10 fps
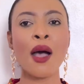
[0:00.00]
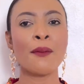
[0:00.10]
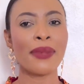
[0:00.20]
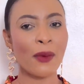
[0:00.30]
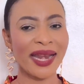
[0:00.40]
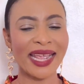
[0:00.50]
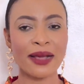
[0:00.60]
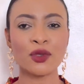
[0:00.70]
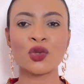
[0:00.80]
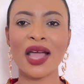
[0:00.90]
But when it
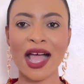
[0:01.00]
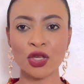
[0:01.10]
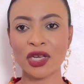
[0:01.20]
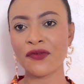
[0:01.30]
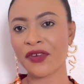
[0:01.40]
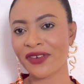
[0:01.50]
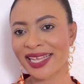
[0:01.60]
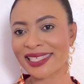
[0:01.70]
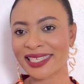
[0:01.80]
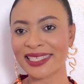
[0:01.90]
comes to actual
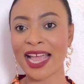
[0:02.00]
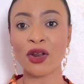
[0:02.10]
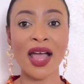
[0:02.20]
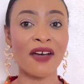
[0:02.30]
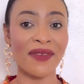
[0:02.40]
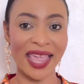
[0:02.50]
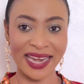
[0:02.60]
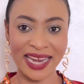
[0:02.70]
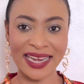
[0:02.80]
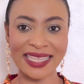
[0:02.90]
fragrances, I don't have
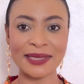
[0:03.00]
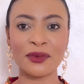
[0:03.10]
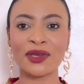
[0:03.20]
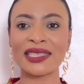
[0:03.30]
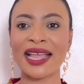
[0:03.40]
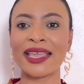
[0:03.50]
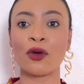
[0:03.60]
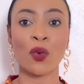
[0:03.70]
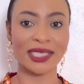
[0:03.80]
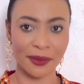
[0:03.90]
any that smells like
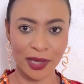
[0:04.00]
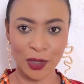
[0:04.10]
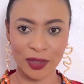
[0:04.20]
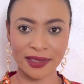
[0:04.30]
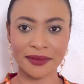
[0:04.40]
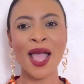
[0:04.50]
watermelon.